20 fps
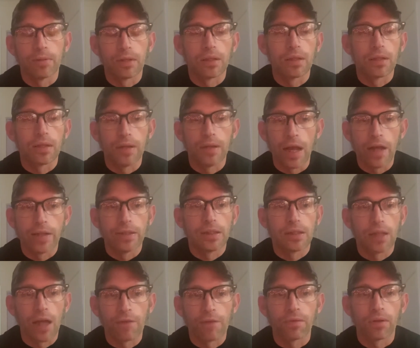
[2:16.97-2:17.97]
it's
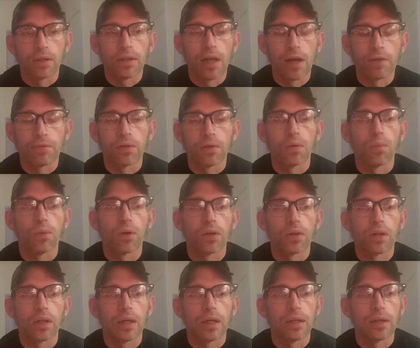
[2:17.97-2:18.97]
definitely worth
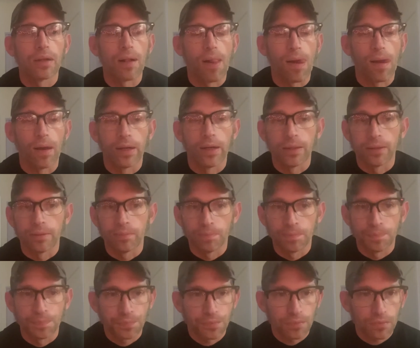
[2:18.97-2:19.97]
it.
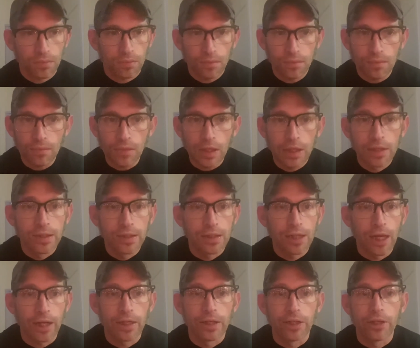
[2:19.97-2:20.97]
It's the
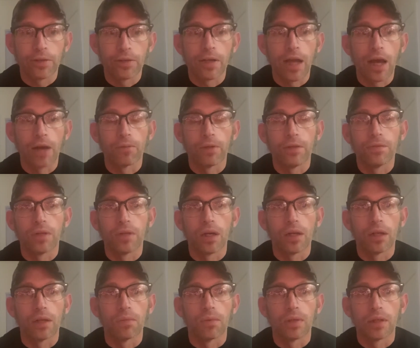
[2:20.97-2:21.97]
second year now we've done
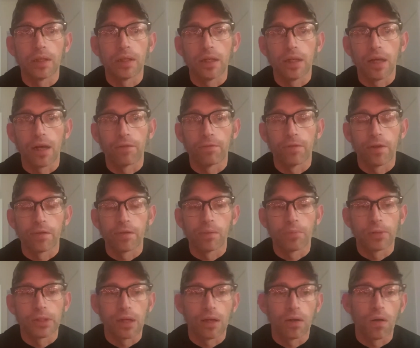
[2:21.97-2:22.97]
it with the
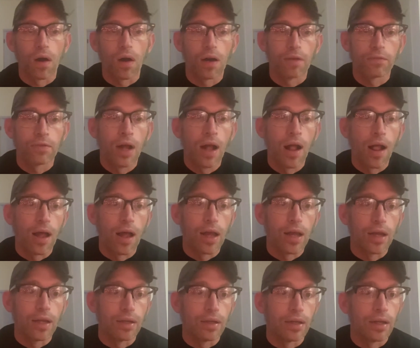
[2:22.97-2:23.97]
50% off,
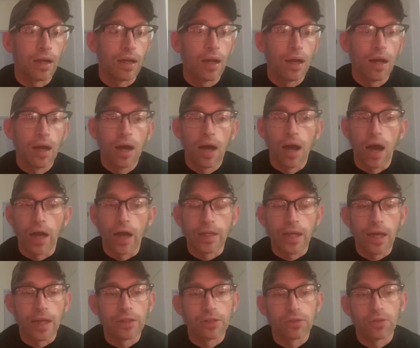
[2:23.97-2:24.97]
and I
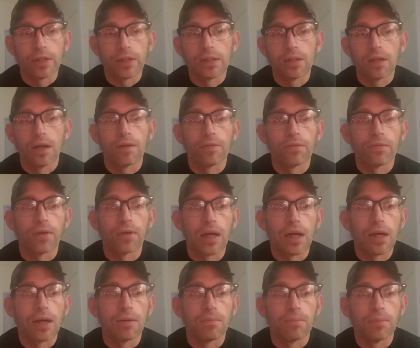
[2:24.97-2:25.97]
can't stress enough
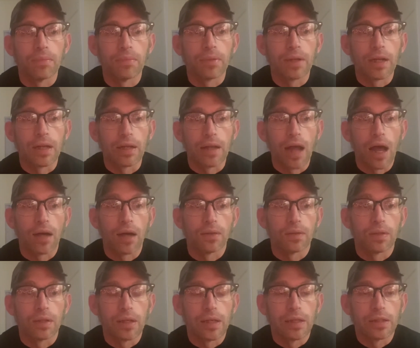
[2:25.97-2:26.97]
how
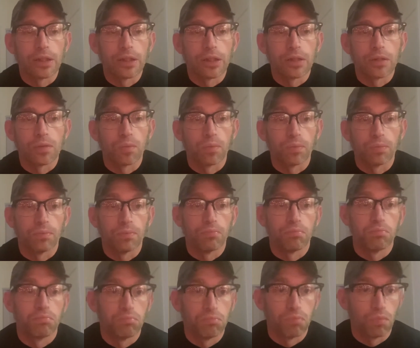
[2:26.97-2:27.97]
it's just
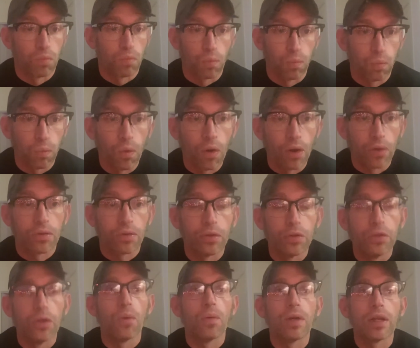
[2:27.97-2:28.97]
worth
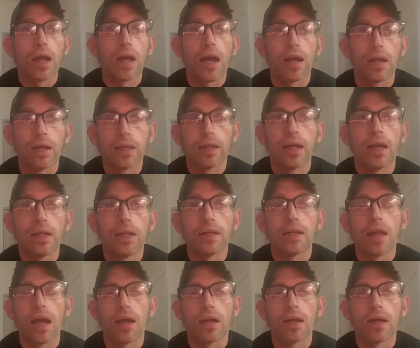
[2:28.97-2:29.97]
doing that and getting
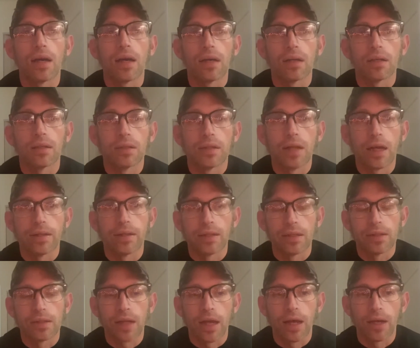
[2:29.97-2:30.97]
that
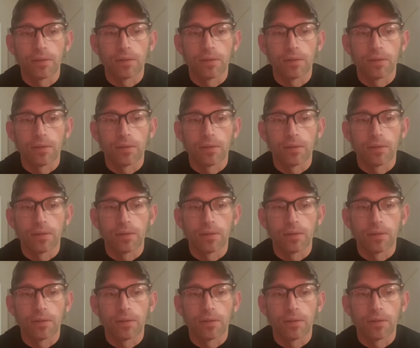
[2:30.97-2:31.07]
discount.